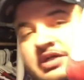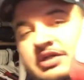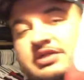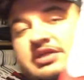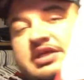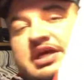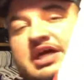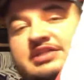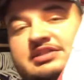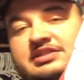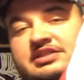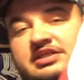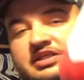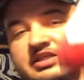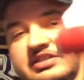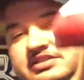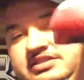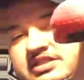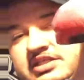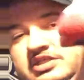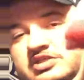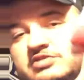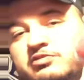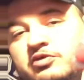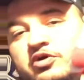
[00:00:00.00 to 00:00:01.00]
got these.
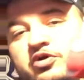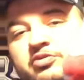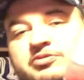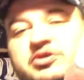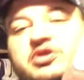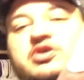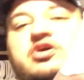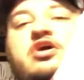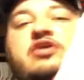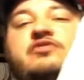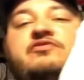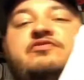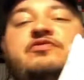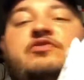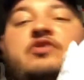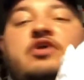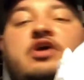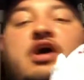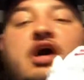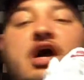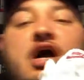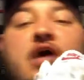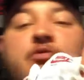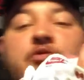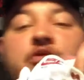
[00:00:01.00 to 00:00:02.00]
These will be on
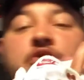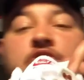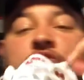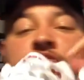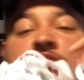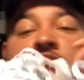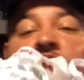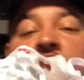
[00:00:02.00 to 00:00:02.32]
foot. I will